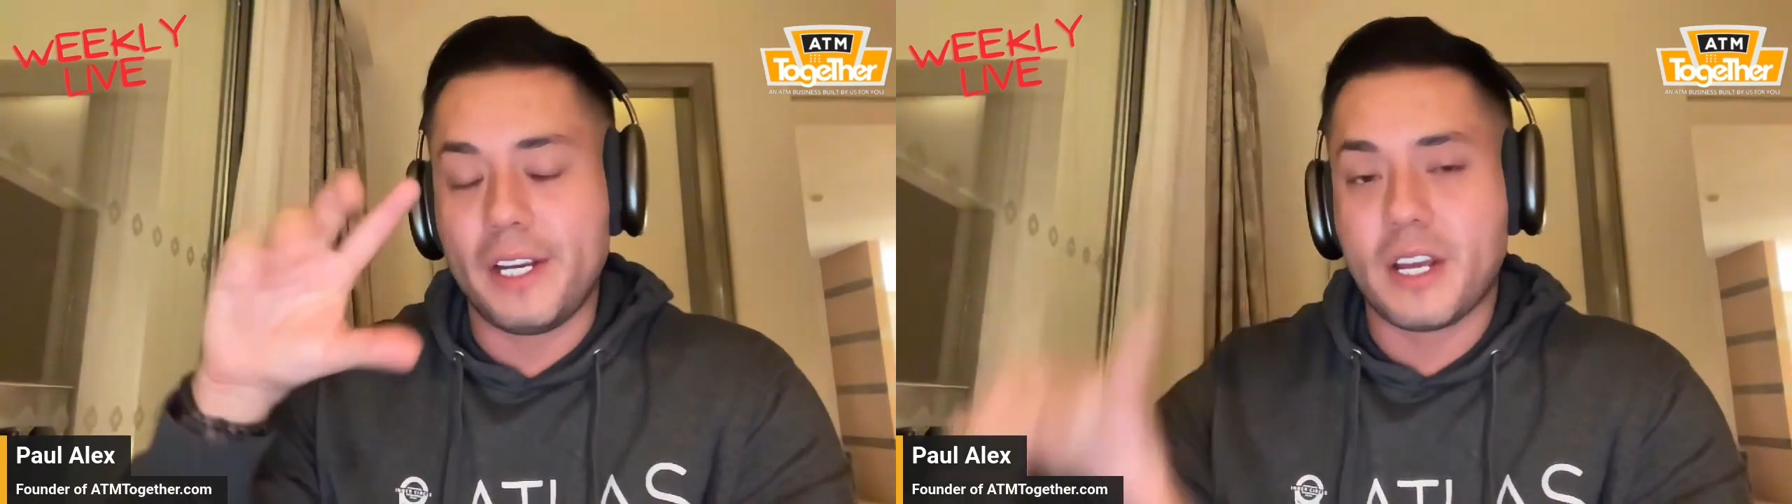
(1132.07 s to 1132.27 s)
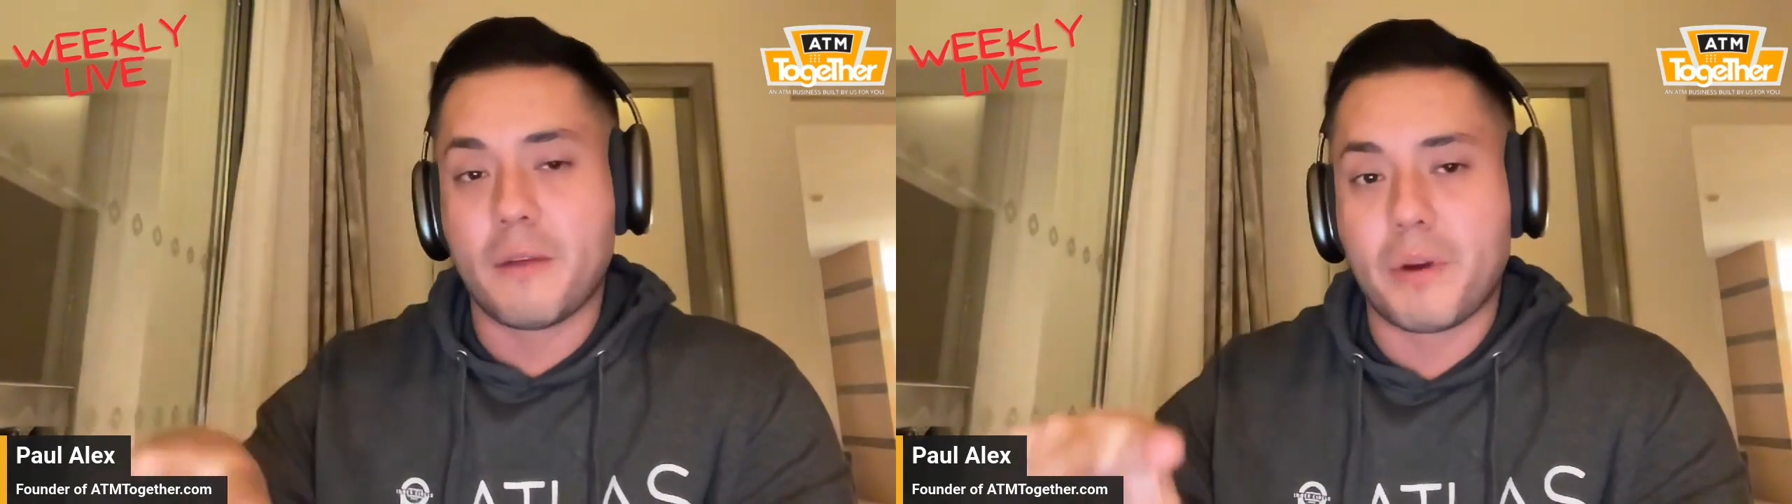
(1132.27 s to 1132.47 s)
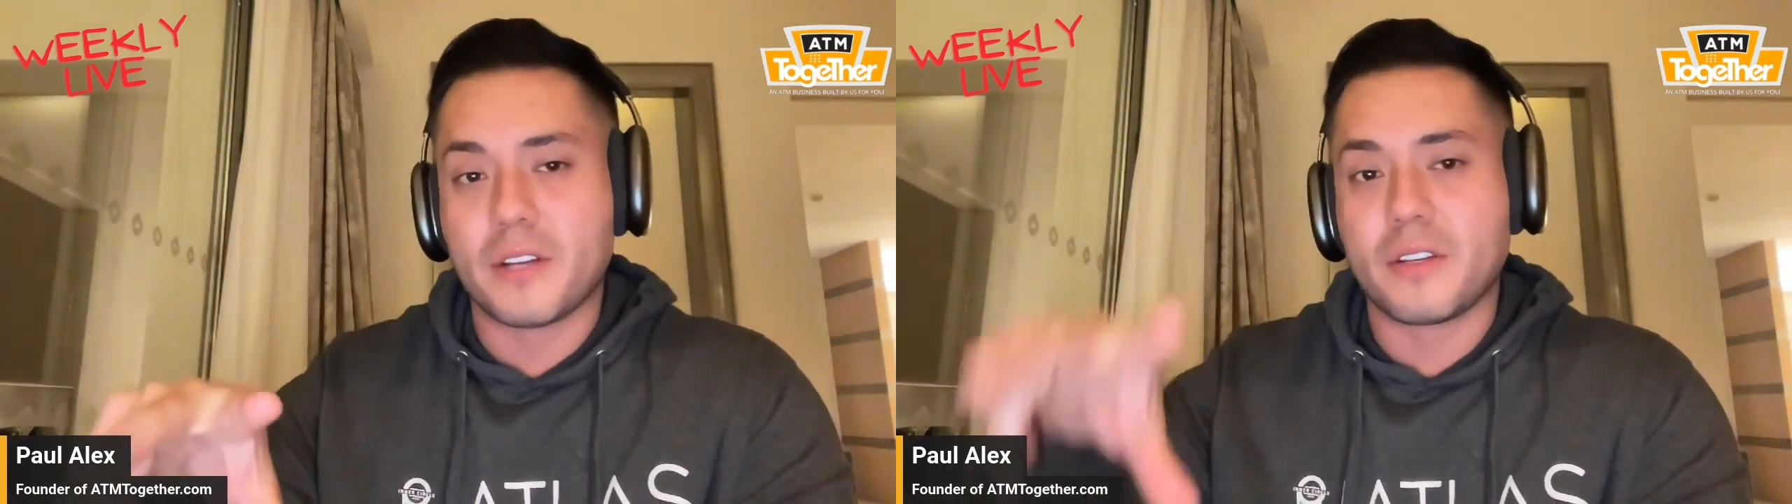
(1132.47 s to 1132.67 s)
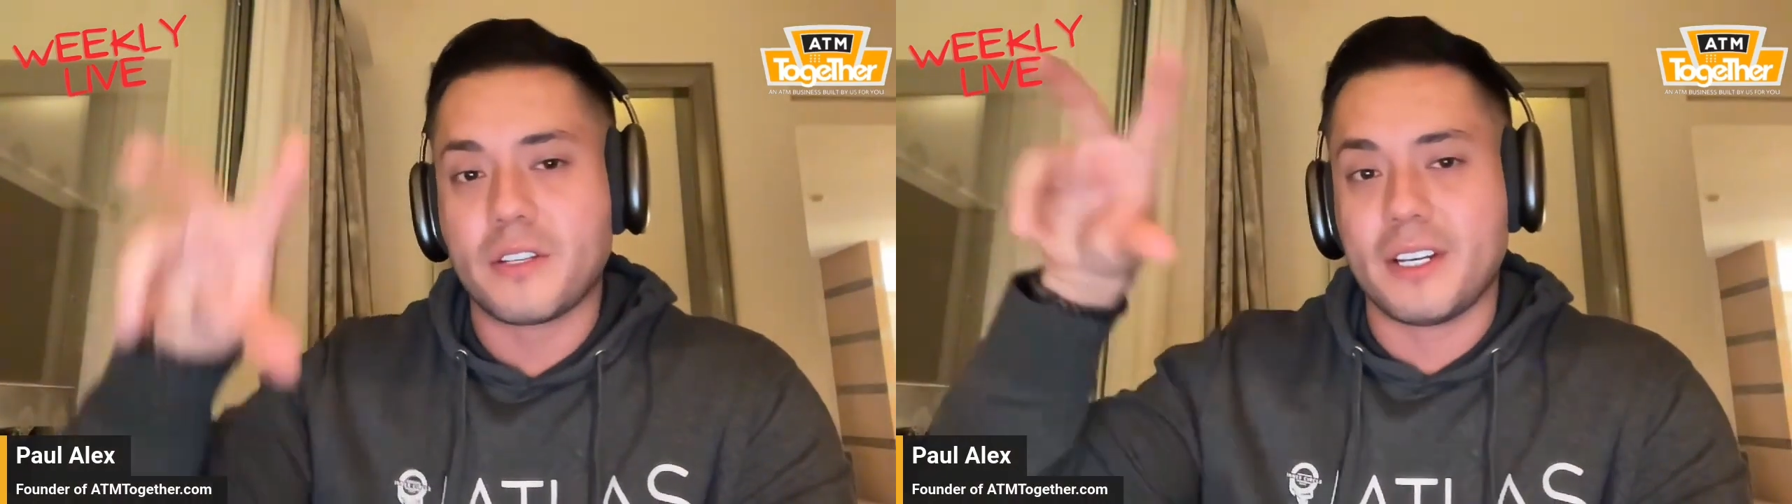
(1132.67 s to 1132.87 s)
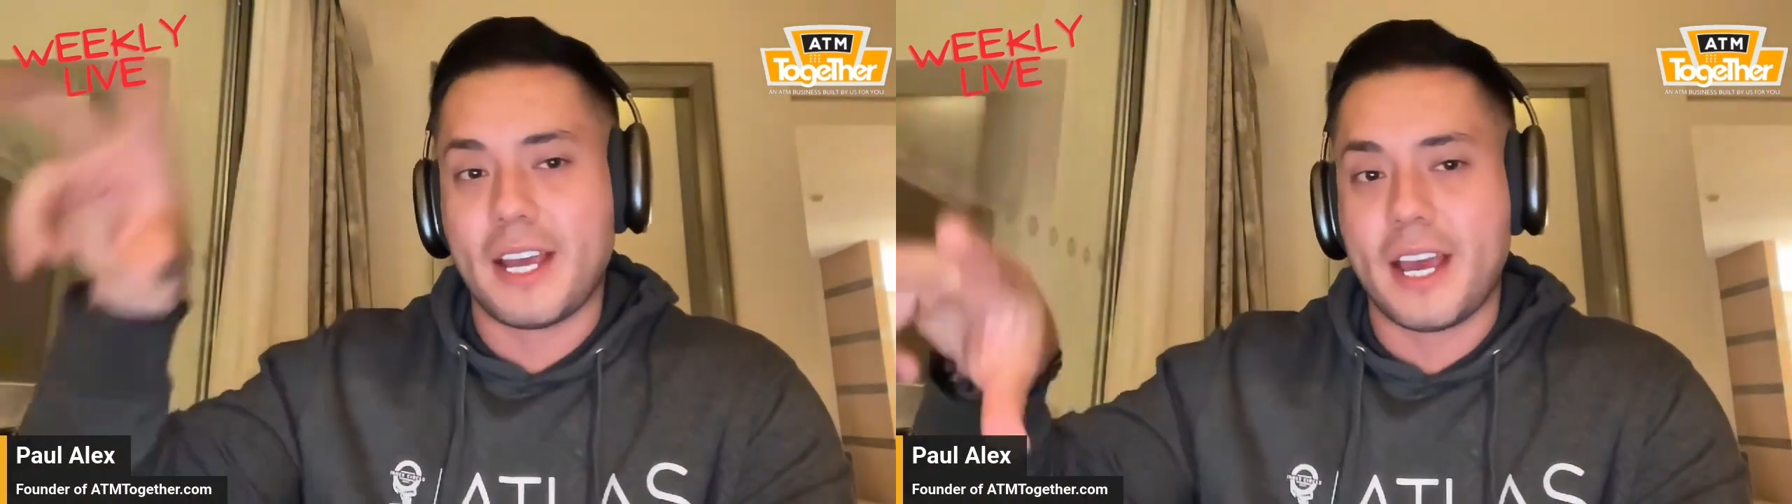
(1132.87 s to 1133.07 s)
ATM
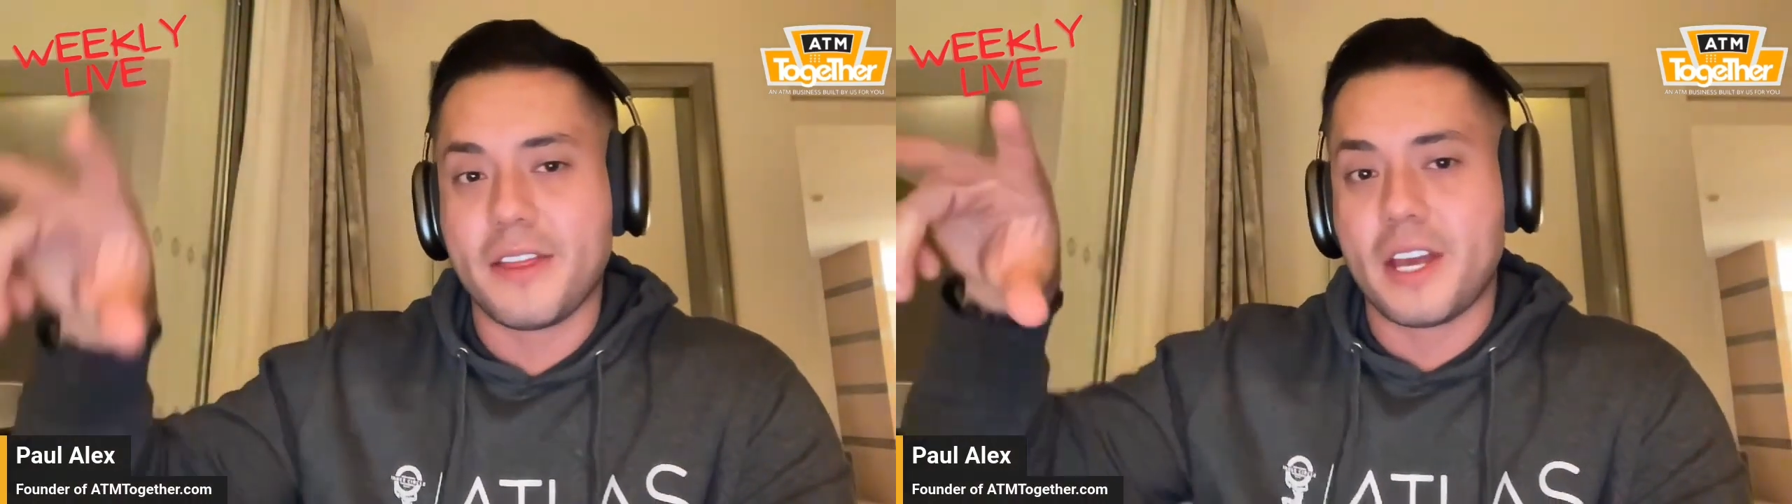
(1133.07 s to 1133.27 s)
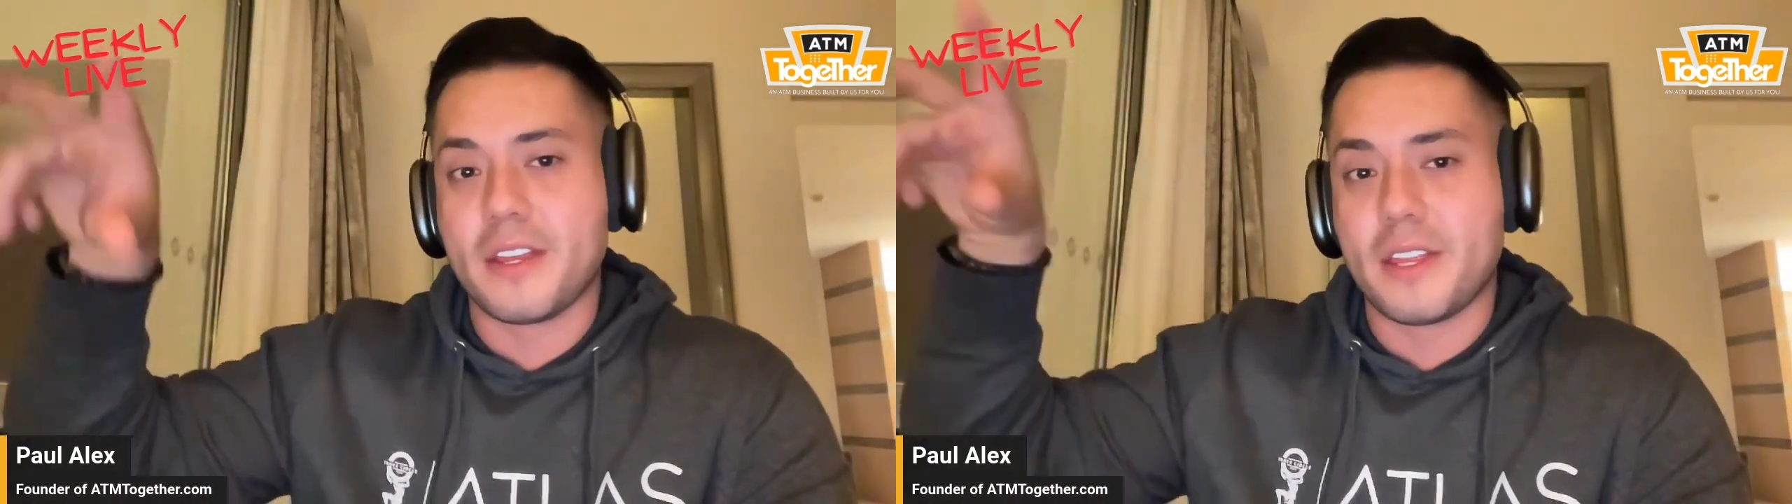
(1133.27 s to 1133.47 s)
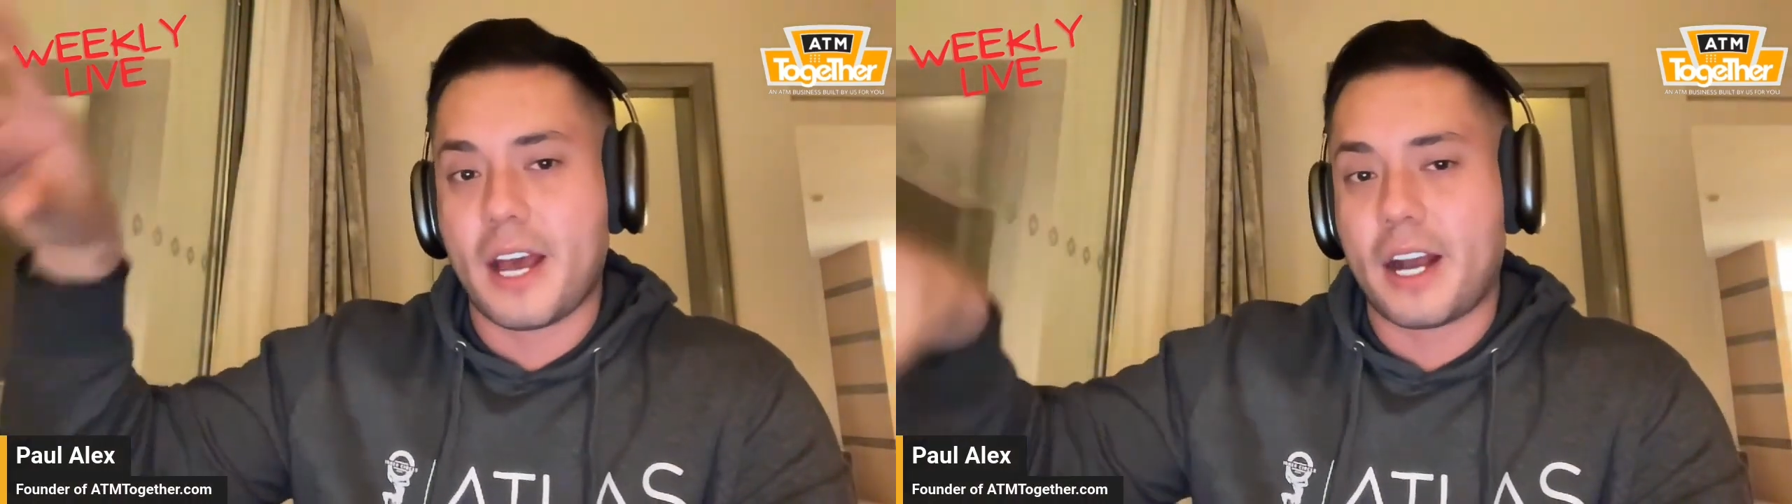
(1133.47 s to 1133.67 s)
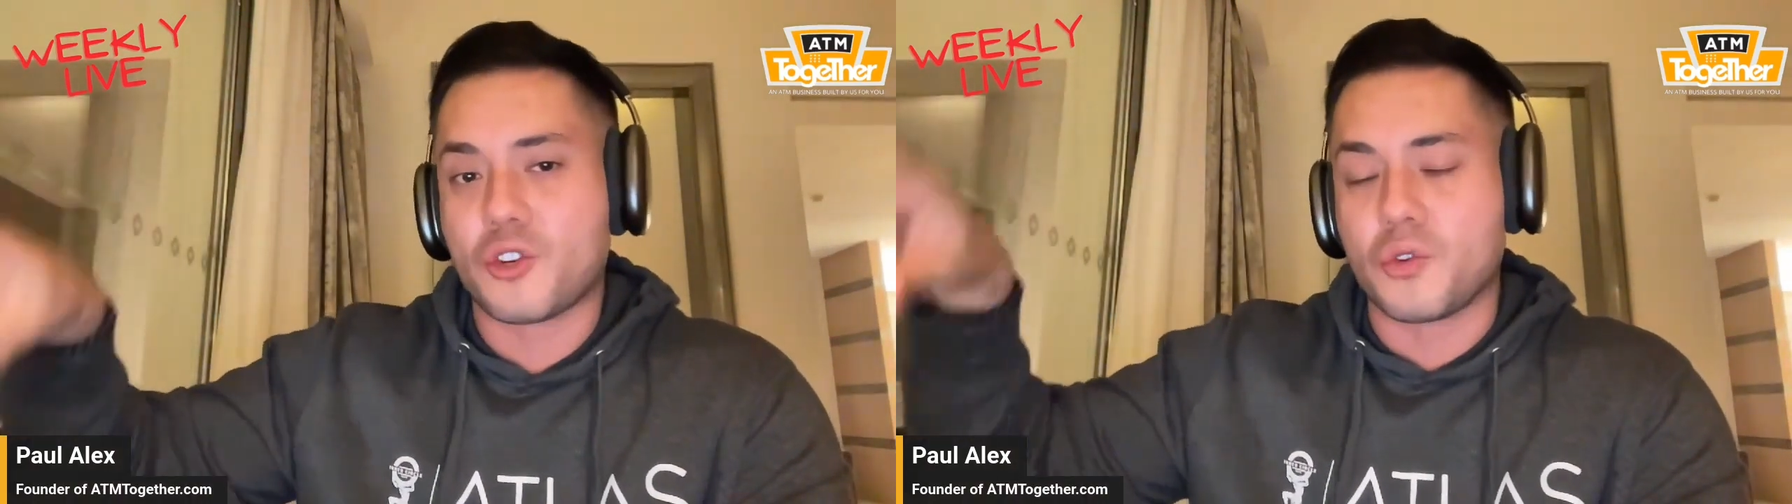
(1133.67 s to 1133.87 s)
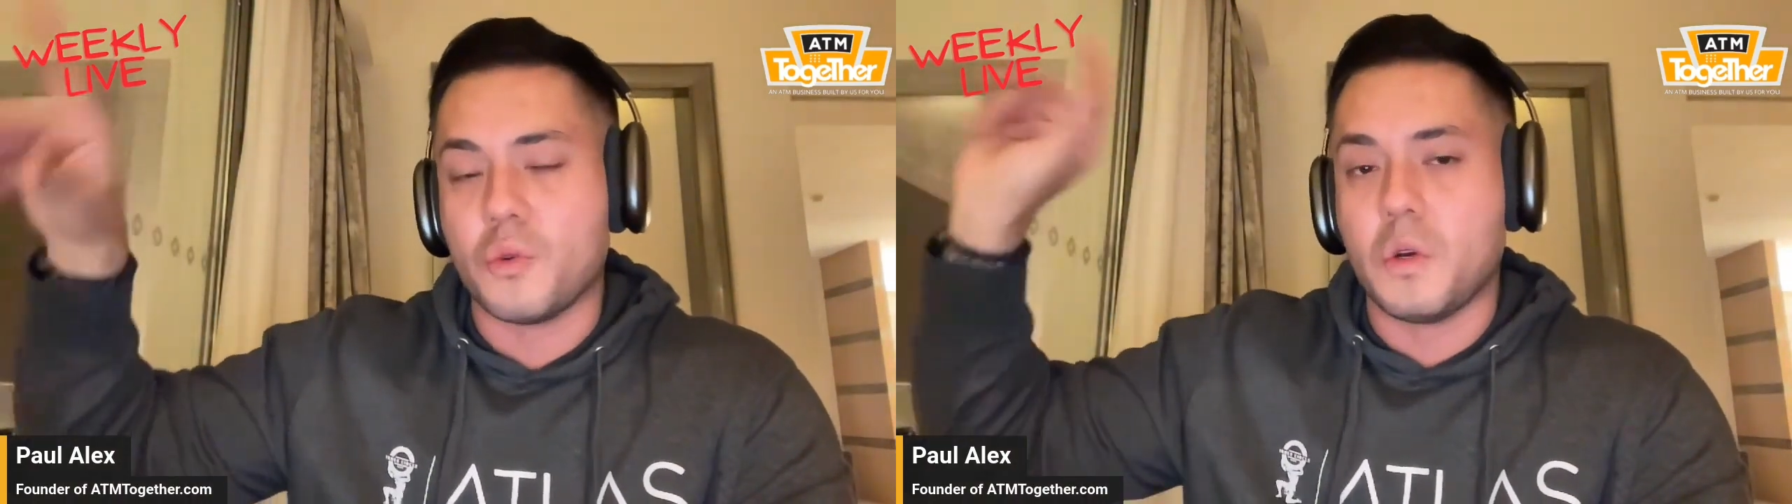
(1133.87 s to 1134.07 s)
processing and then the
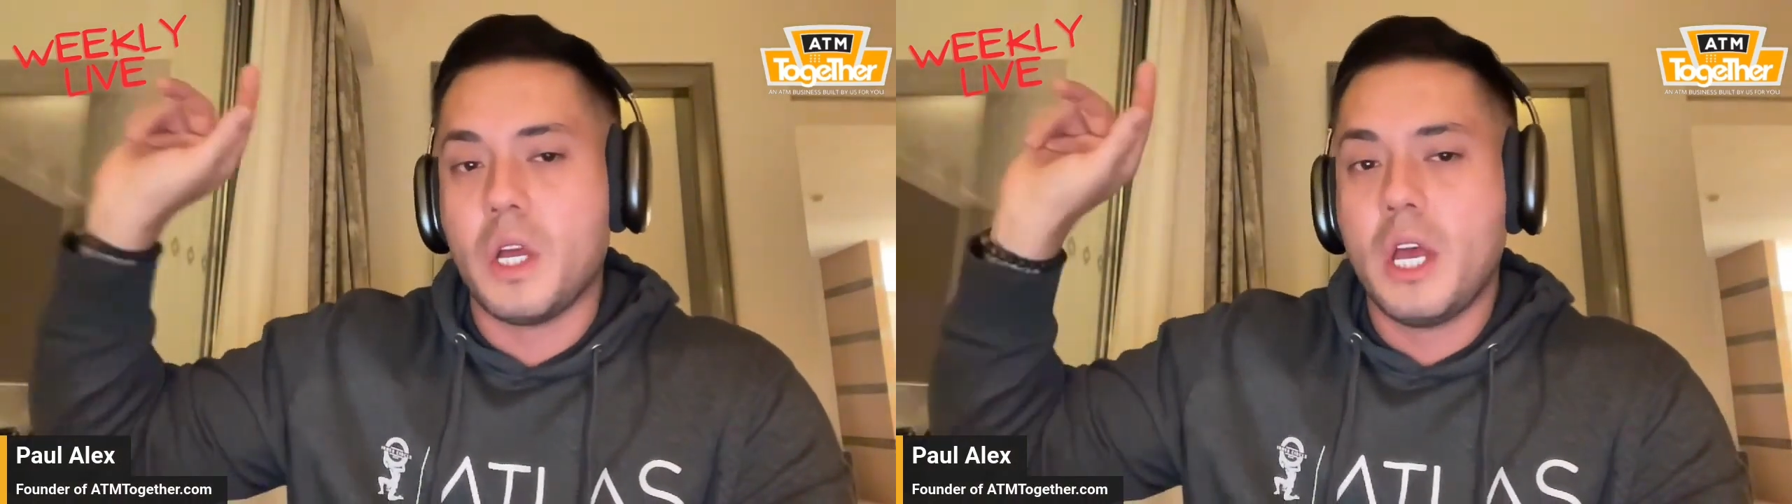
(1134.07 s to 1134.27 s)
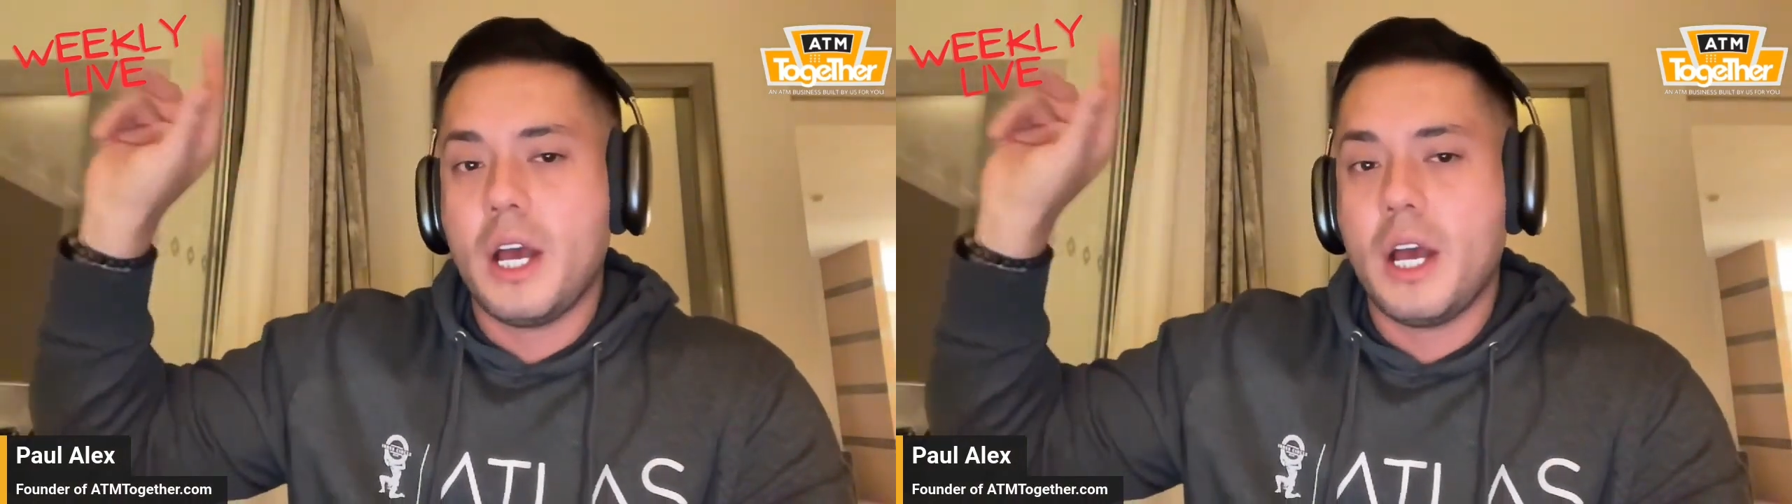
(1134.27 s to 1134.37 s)
actual